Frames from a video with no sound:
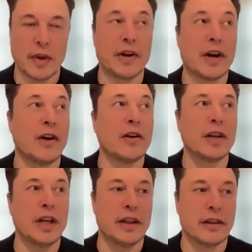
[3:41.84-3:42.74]
I mean,
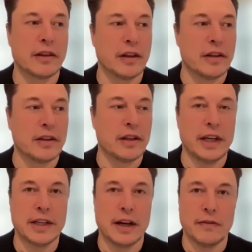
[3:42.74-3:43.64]
currently, the, the
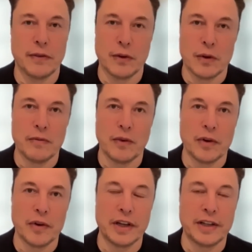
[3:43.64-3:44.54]
lead time for
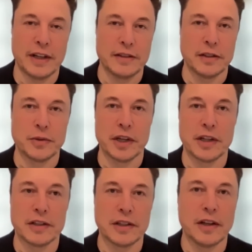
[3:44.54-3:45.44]
ordering a Tesla is
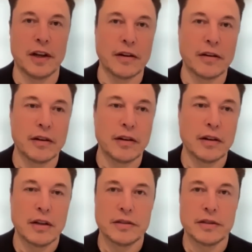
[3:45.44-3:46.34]
ridiculously long.
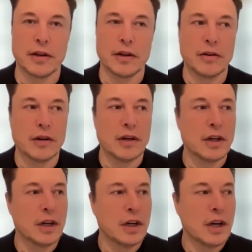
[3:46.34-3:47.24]
So
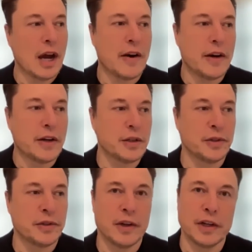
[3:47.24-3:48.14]
our
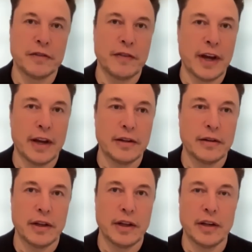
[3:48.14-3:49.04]
issue is not demand,
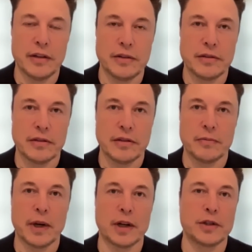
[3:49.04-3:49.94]
it is
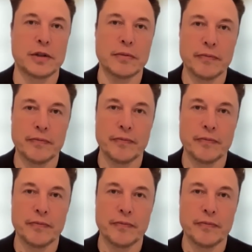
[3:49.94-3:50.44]
production.